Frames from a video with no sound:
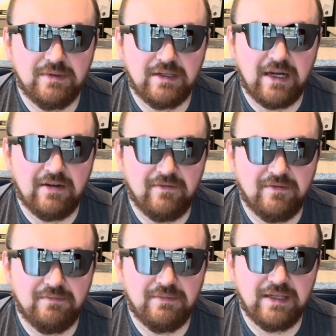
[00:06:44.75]
kind of
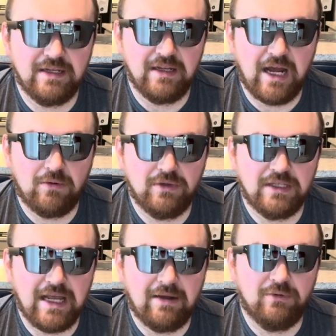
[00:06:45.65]
in line with
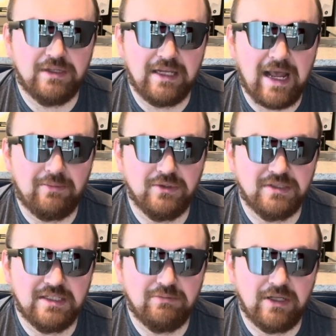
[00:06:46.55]
what the Apple's
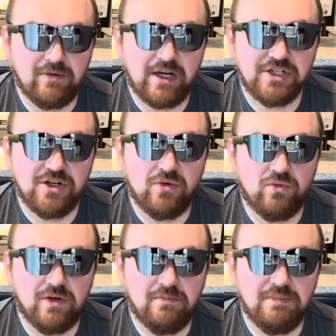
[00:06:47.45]
display ratio
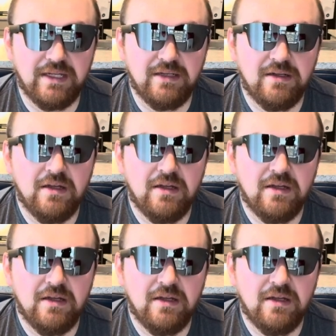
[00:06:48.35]
would have been.